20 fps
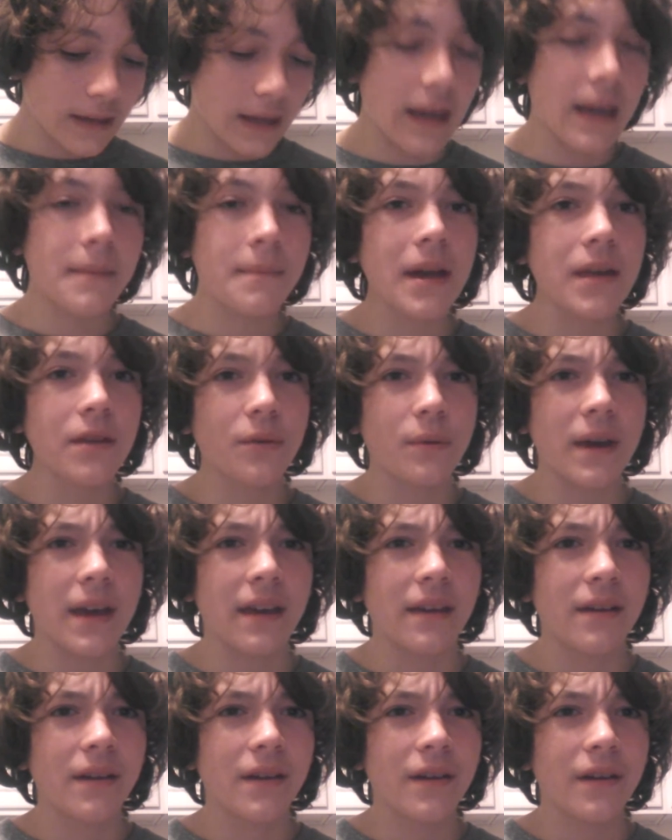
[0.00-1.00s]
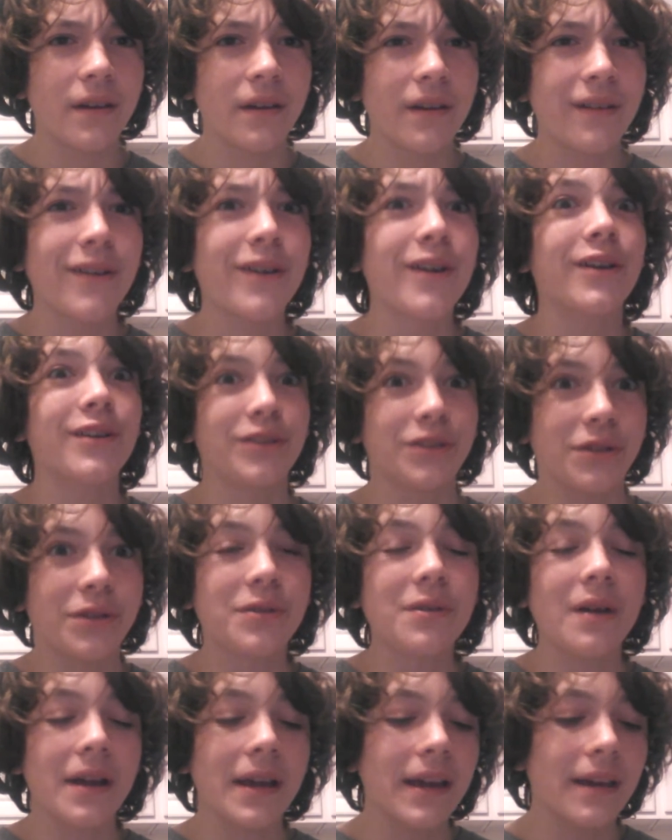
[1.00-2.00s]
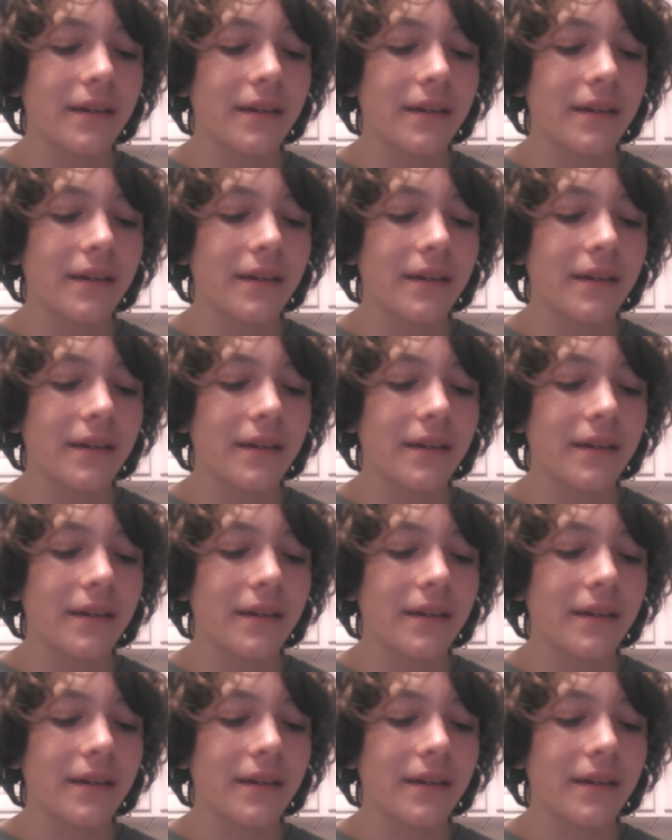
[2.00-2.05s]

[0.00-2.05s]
And by the way, you